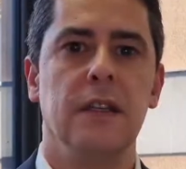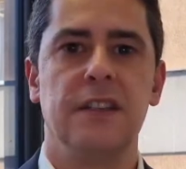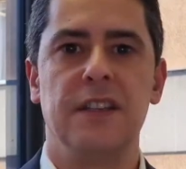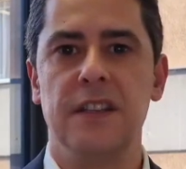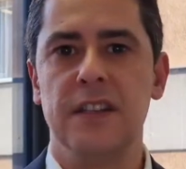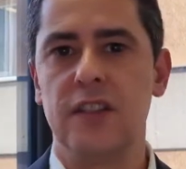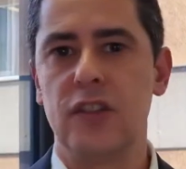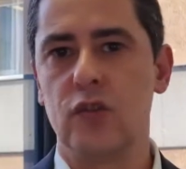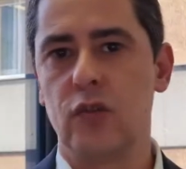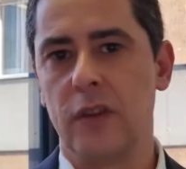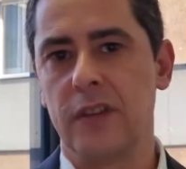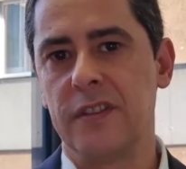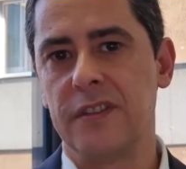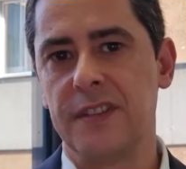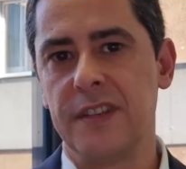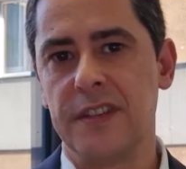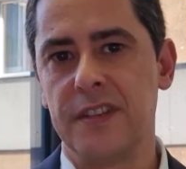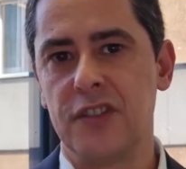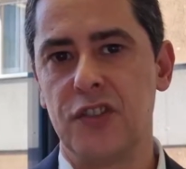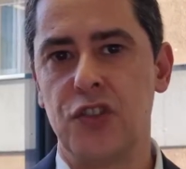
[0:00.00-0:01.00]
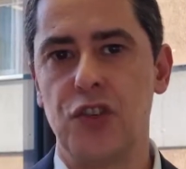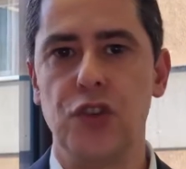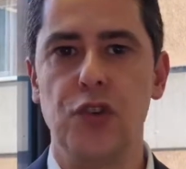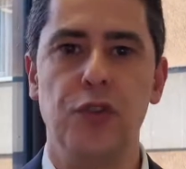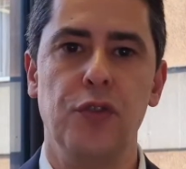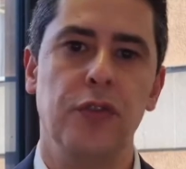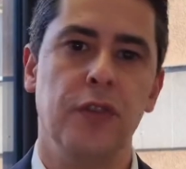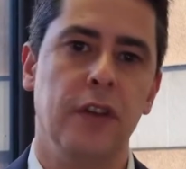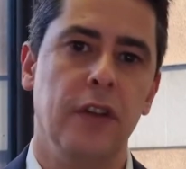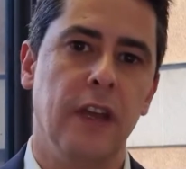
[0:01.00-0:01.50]
Since 26
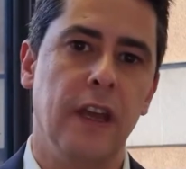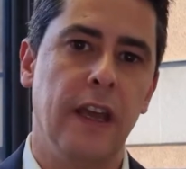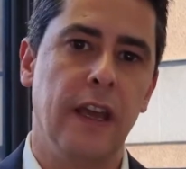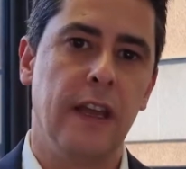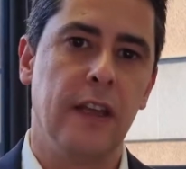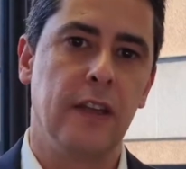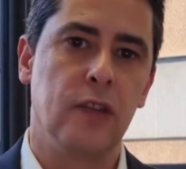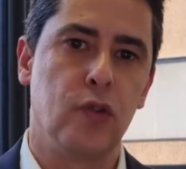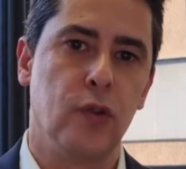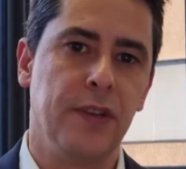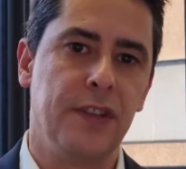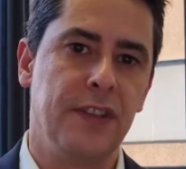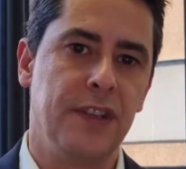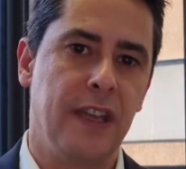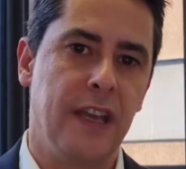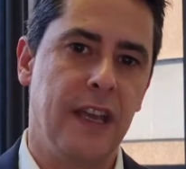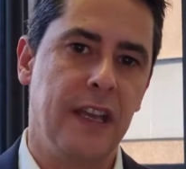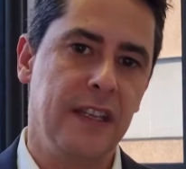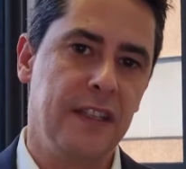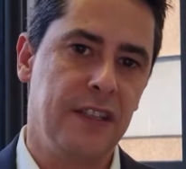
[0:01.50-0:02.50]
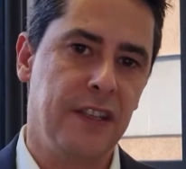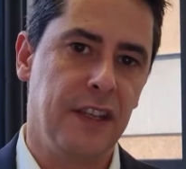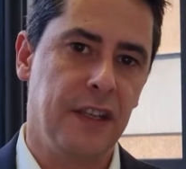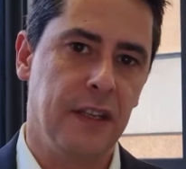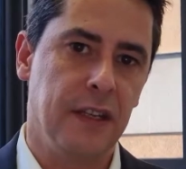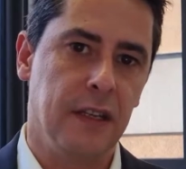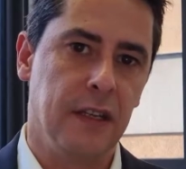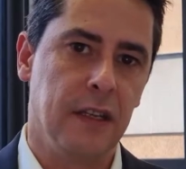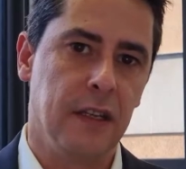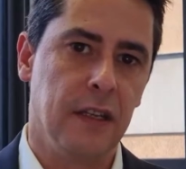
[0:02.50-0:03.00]
June
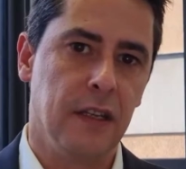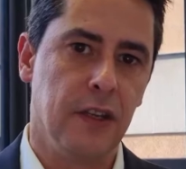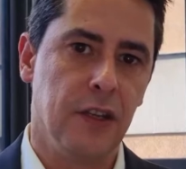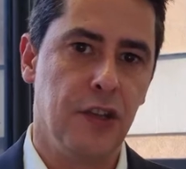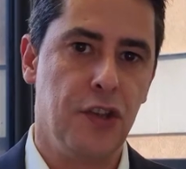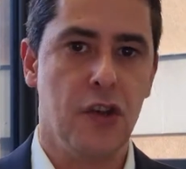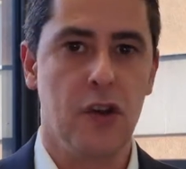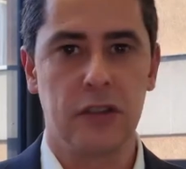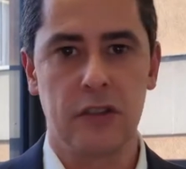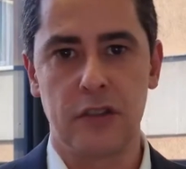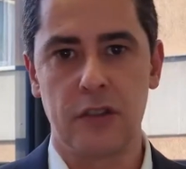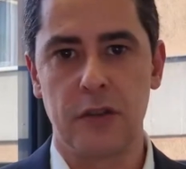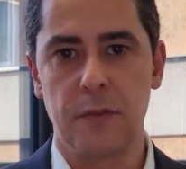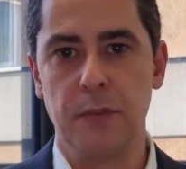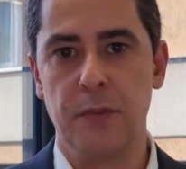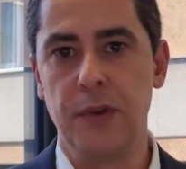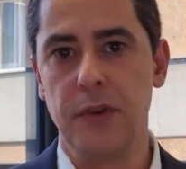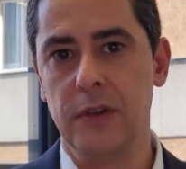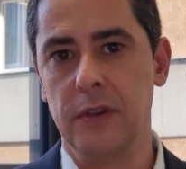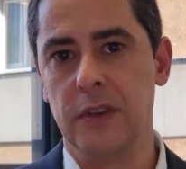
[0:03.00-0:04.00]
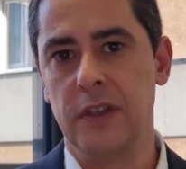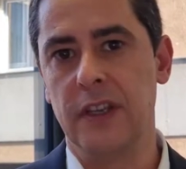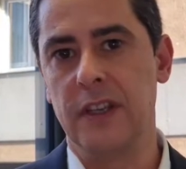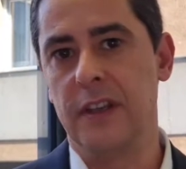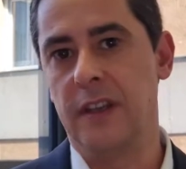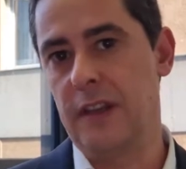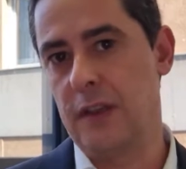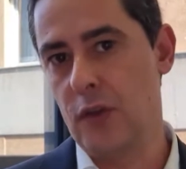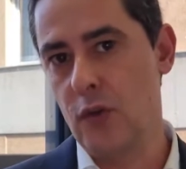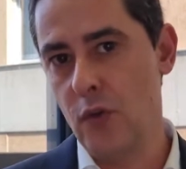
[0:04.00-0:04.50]
2018, yachts built in
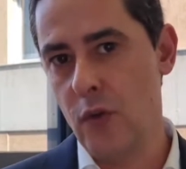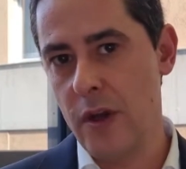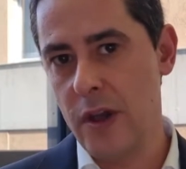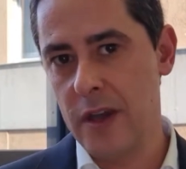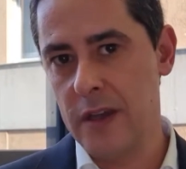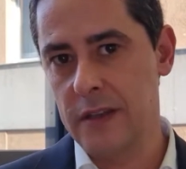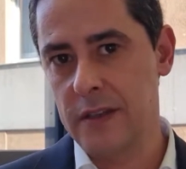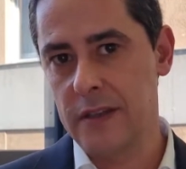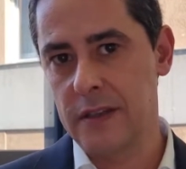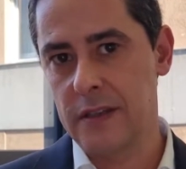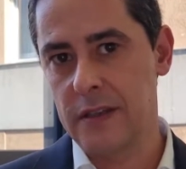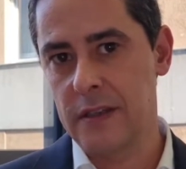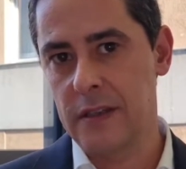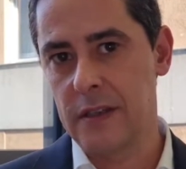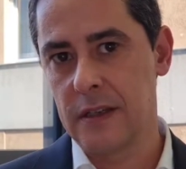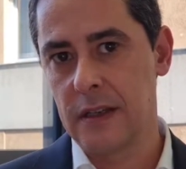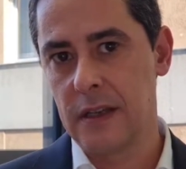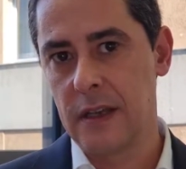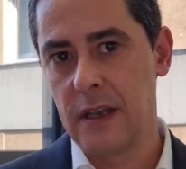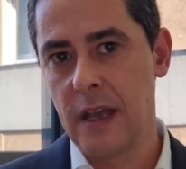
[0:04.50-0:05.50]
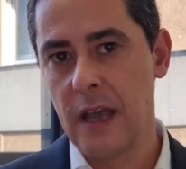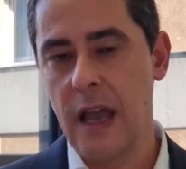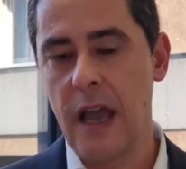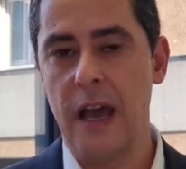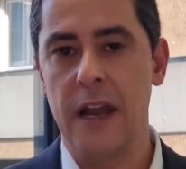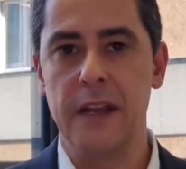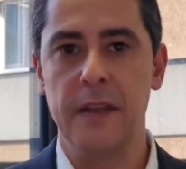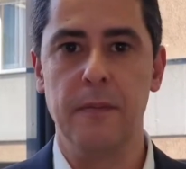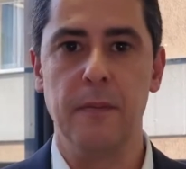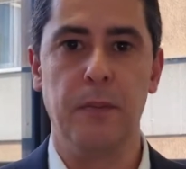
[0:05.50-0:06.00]
the US
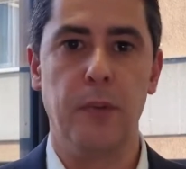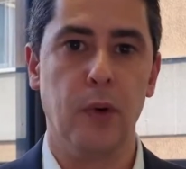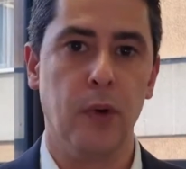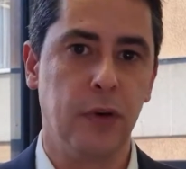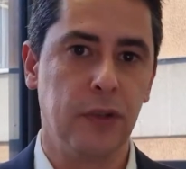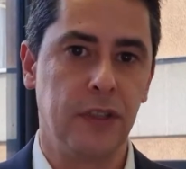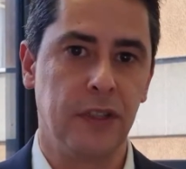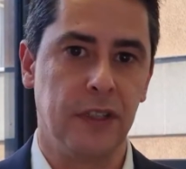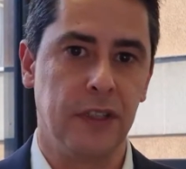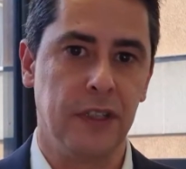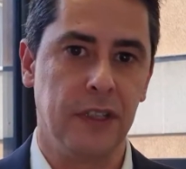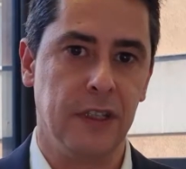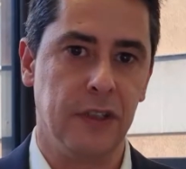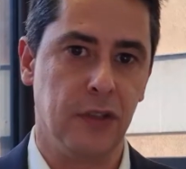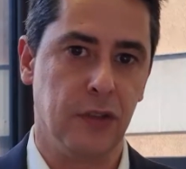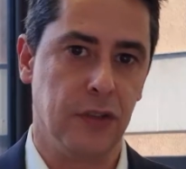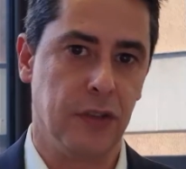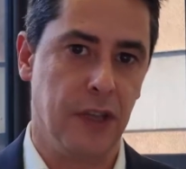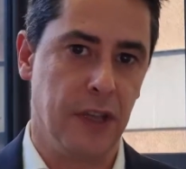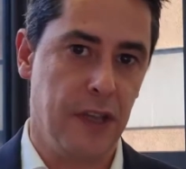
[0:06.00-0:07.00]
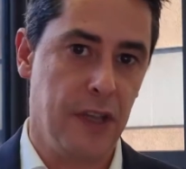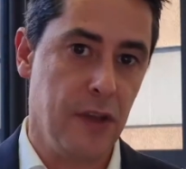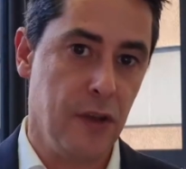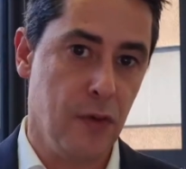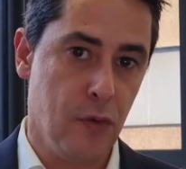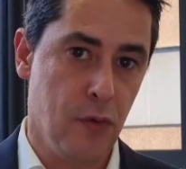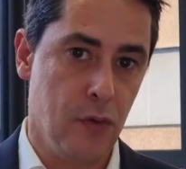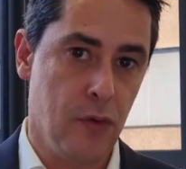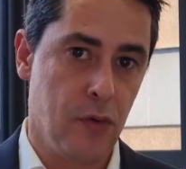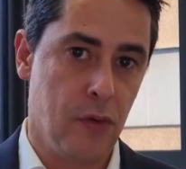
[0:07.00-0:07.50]
and imported into the
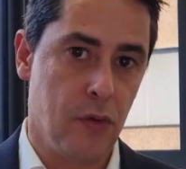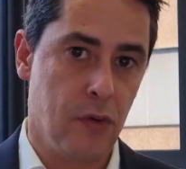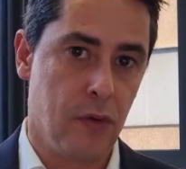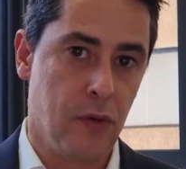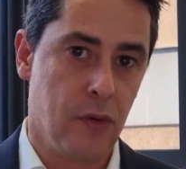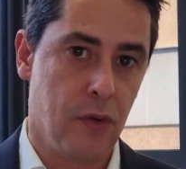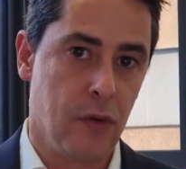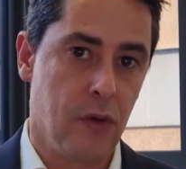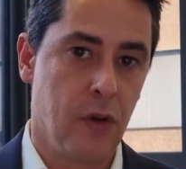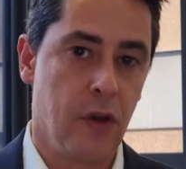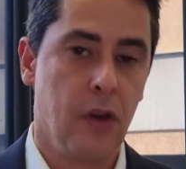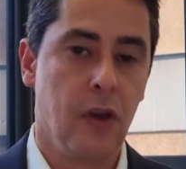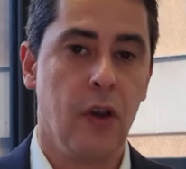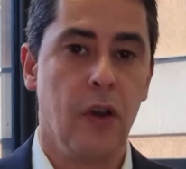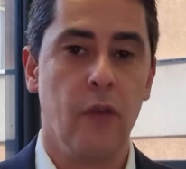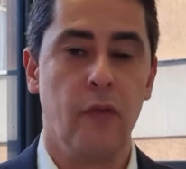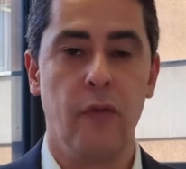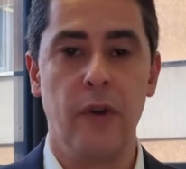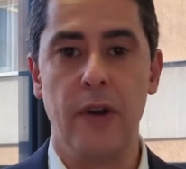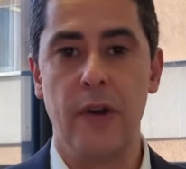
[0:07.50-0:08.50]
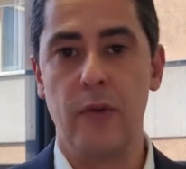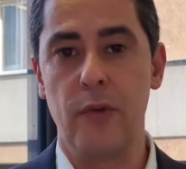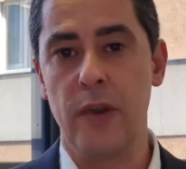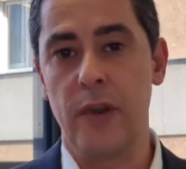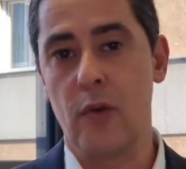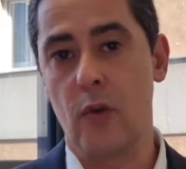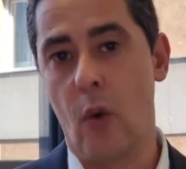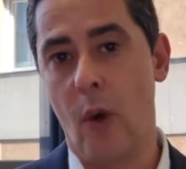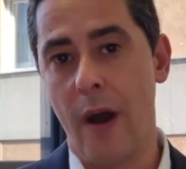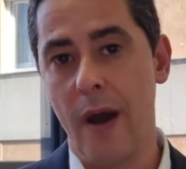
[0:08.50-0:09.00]
EU were
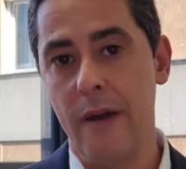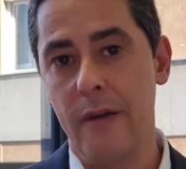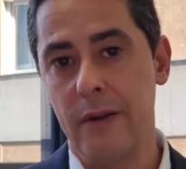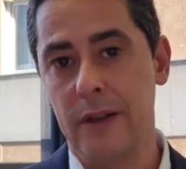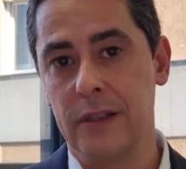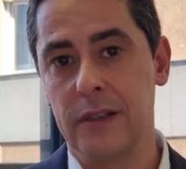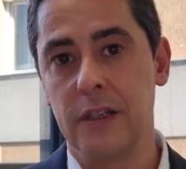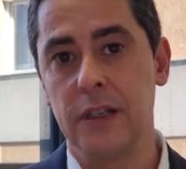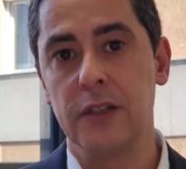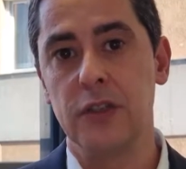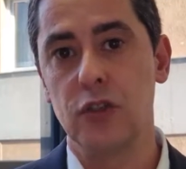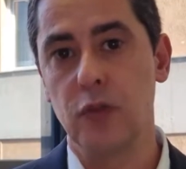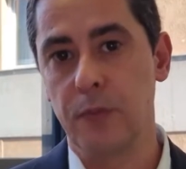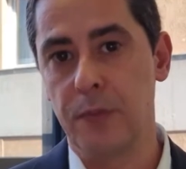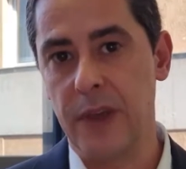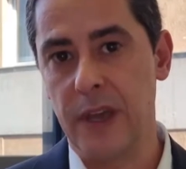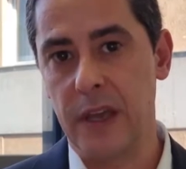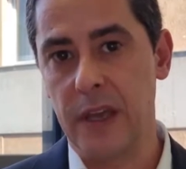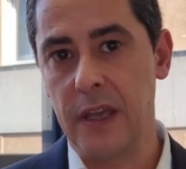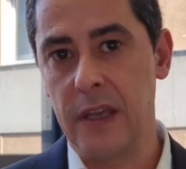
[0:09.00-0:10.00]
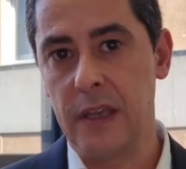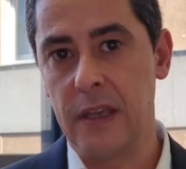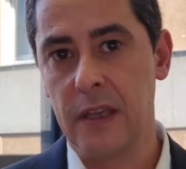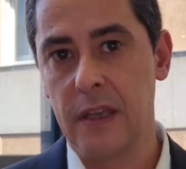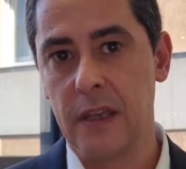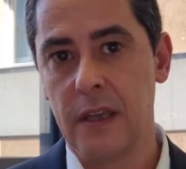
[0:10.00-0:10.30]
required to pay,